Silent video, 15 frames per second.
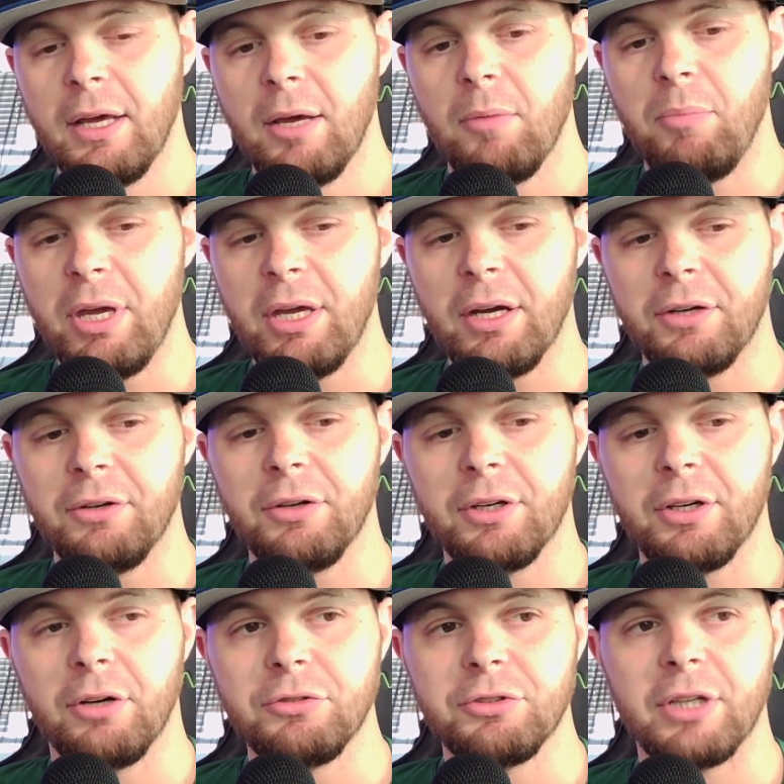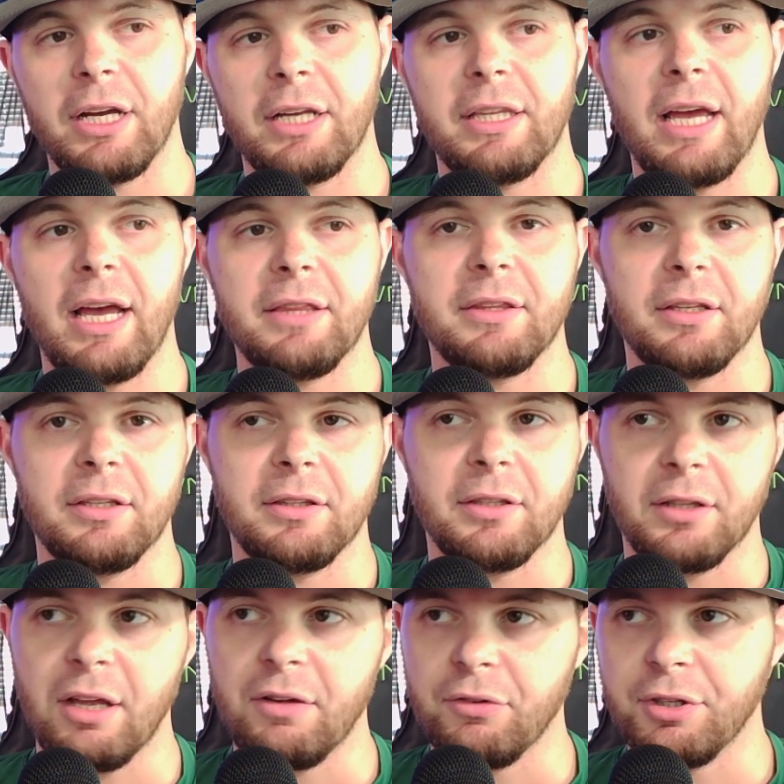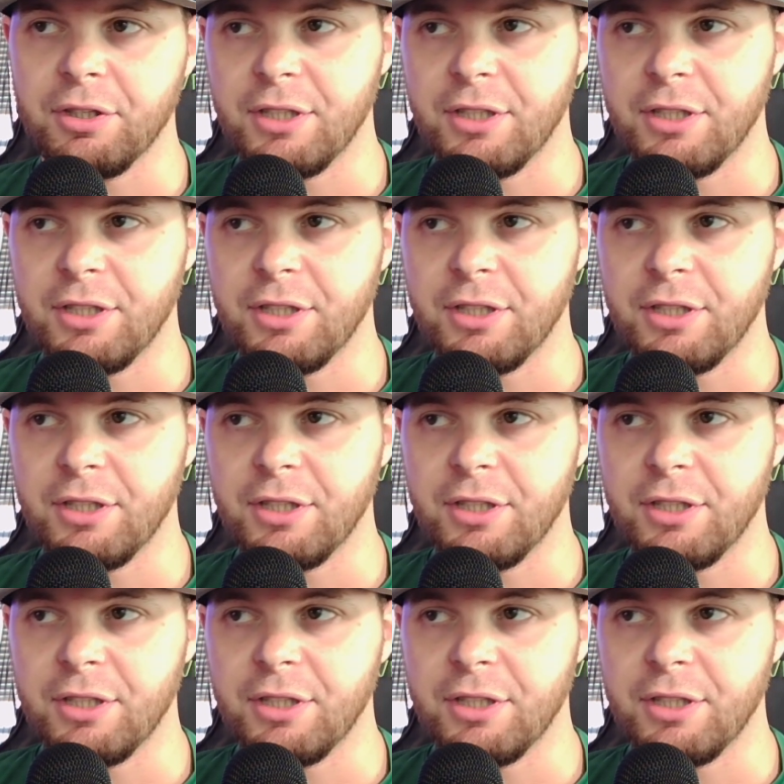being under a coach like that, the level of